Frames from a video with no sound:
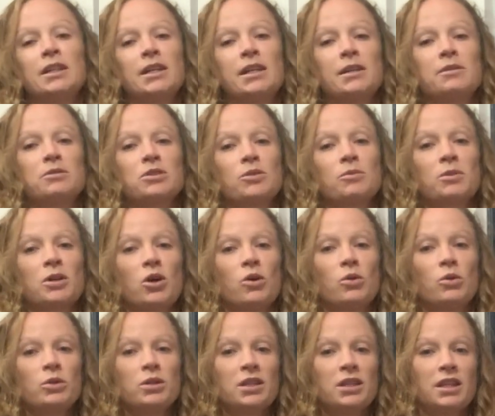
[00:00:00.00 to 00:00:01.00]
So I'm gonna
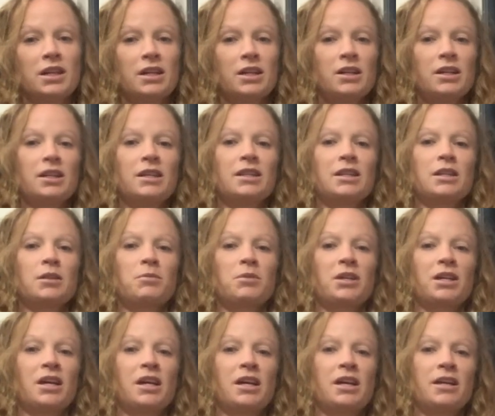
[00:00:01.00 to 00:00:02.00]
hold it there and then I'm
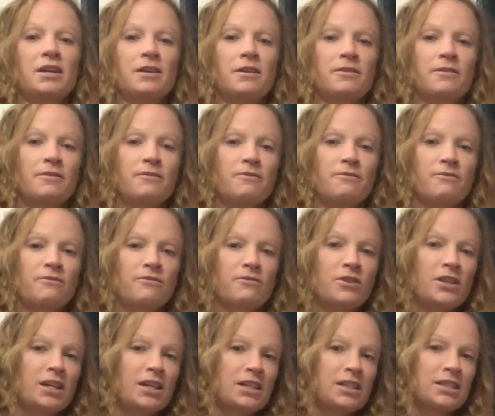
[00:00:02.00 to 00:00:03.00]
gonna
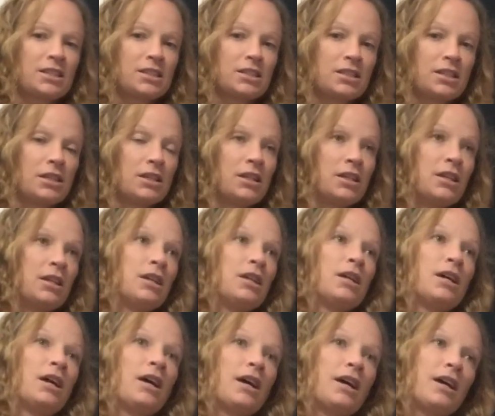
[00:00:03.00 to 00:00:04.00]
flex
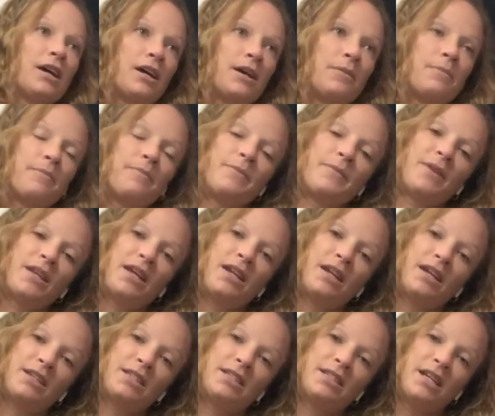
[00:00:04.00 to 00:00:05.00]

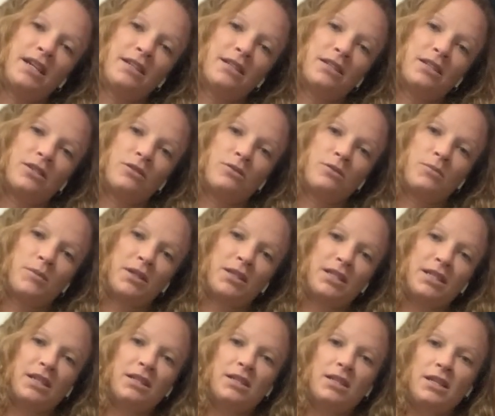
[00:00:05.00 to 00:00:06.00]
and extend. So I'm
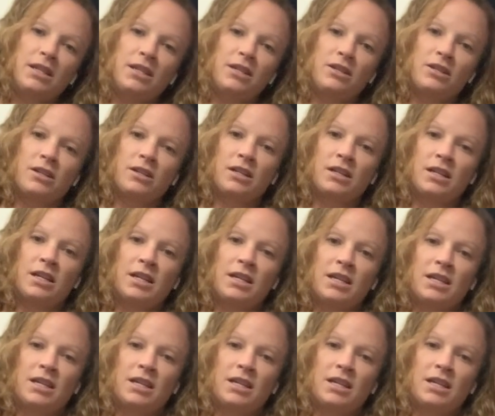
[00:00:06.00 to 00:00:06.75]
extending here.